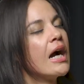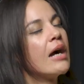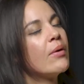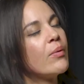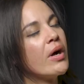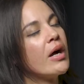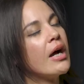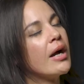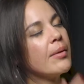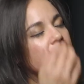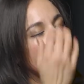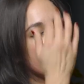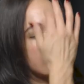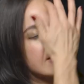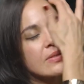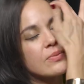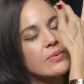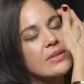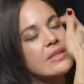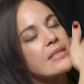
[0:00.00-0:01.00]
Well, I'm
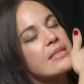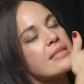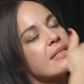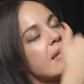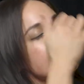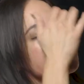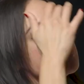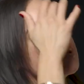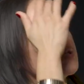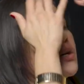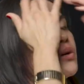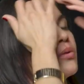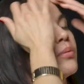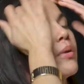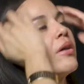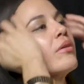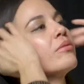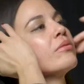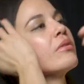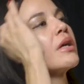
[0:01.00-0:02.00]
present with this idea
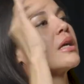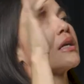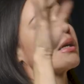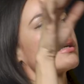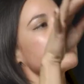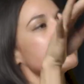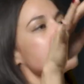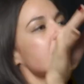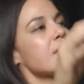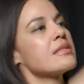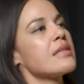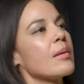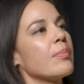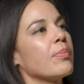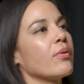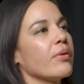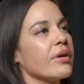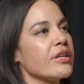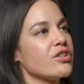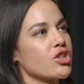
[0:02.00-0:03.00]
around like
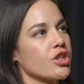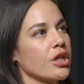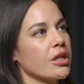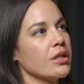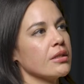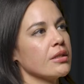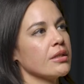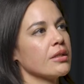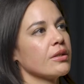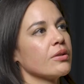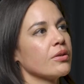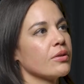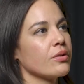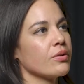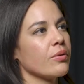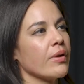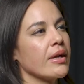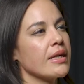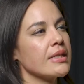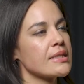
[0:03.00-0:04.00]
separation,
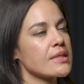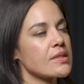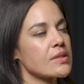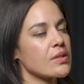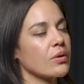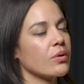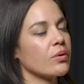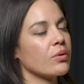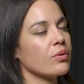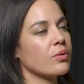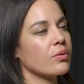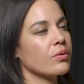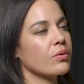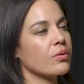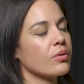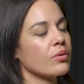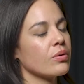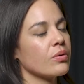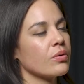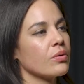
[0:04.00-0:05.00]
right? So
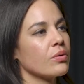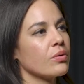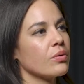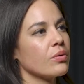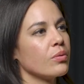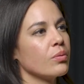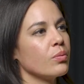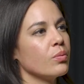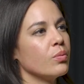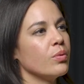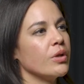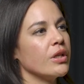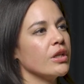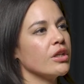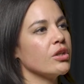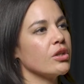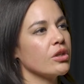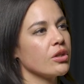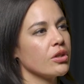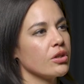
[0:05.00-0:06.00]

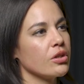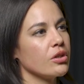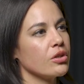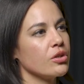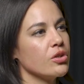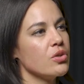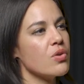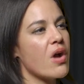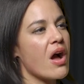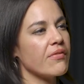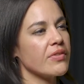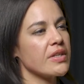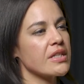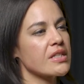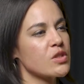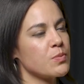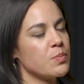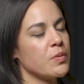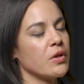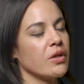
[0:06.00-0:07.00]
when you have an
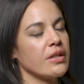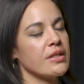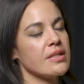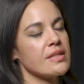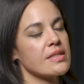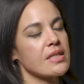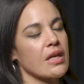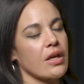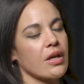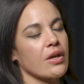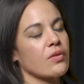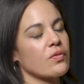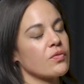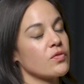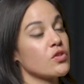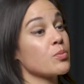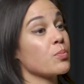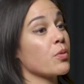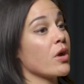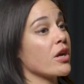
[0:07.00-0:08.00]
experience
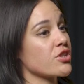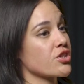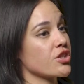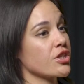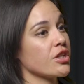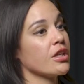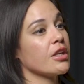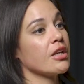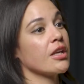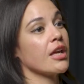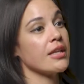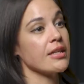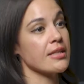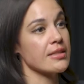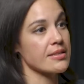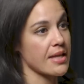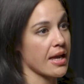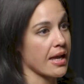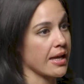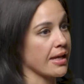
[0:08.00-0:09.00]
of depression and
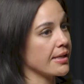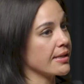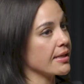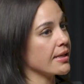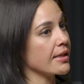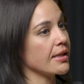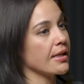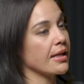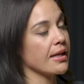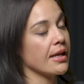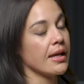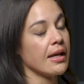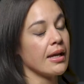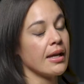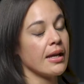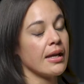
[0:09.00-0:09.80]
anxiety,